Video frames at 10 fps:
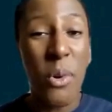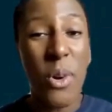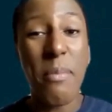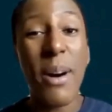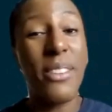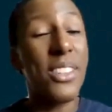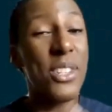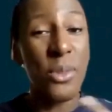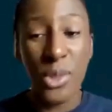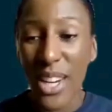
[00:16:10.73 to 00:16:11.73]
more about
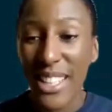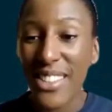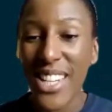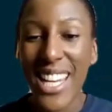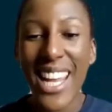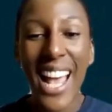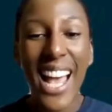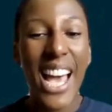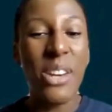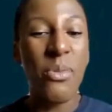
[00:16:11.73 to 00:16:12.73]
digital strategy
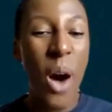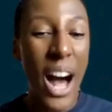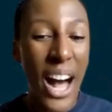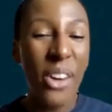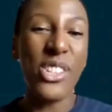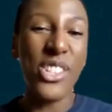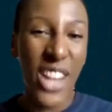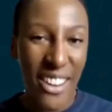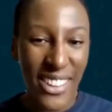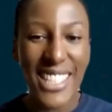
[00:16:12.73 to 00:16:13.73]
and how
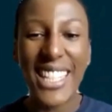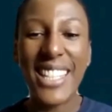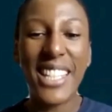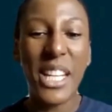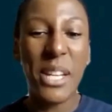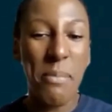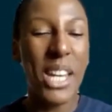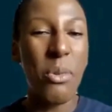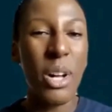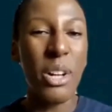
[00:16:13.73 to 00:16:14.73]
charities can make
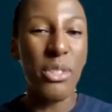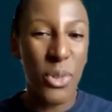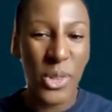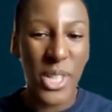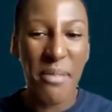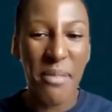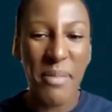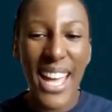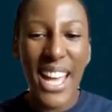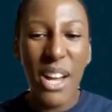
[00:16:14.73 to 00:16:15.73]
it work for them.
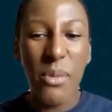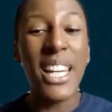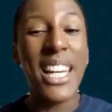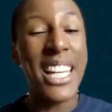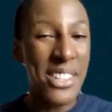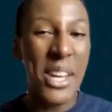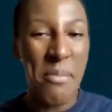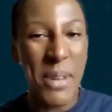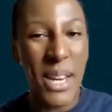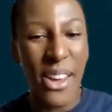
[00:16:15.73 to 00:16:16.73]
We'll link to
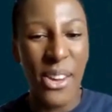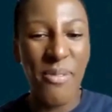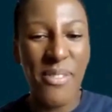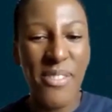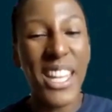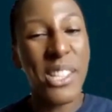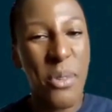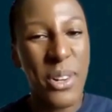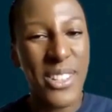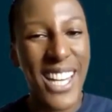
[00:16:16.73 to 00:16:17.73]
them below. Thanks for
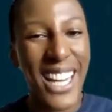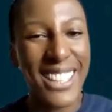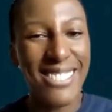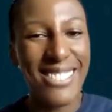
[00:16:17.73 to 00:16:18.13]
watching.